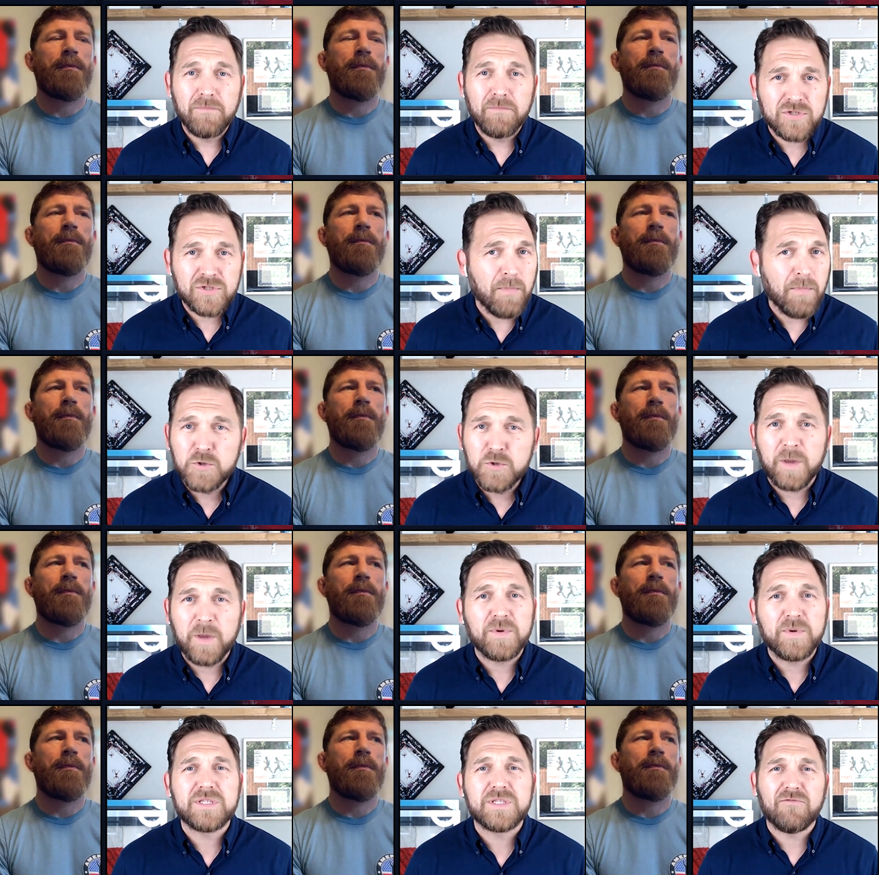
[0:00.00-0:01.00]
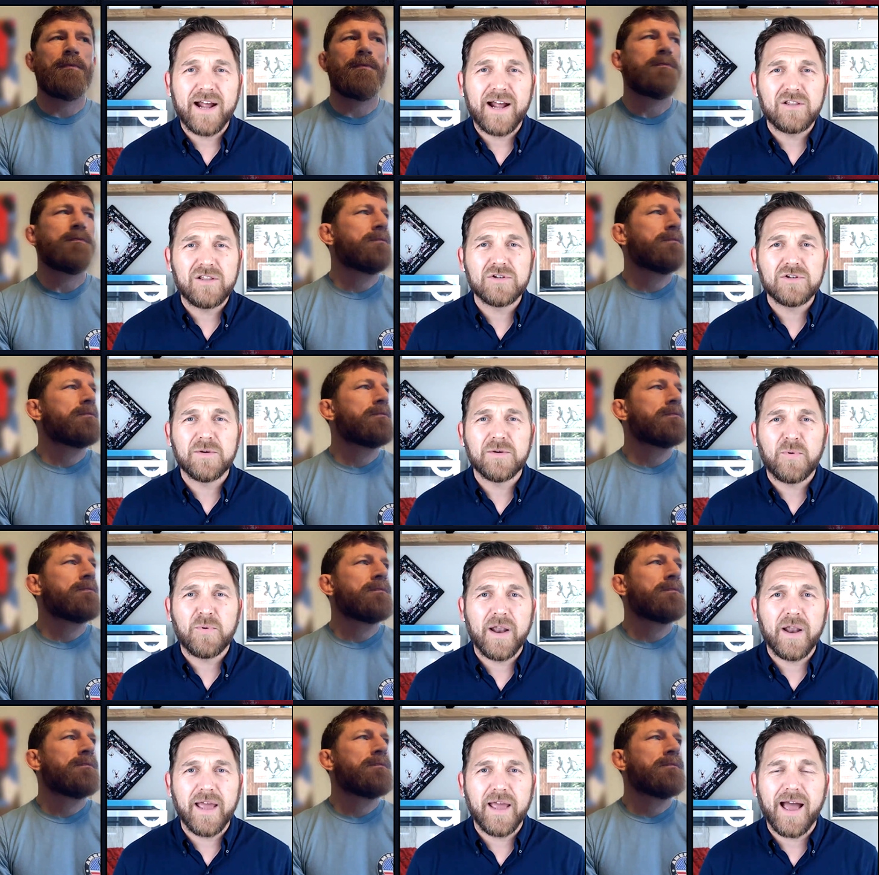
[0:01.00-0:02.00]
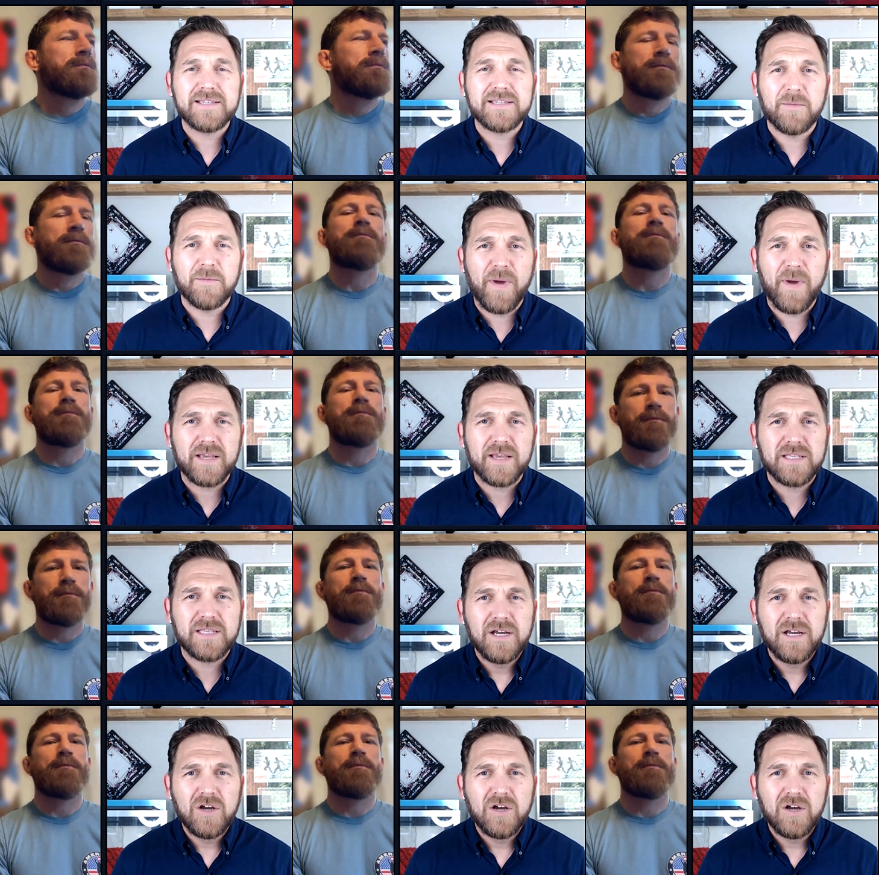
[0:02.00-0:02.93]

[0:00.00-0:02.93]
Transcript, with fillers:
Speaker 1: think most most people still rank Dustin Poirier as the best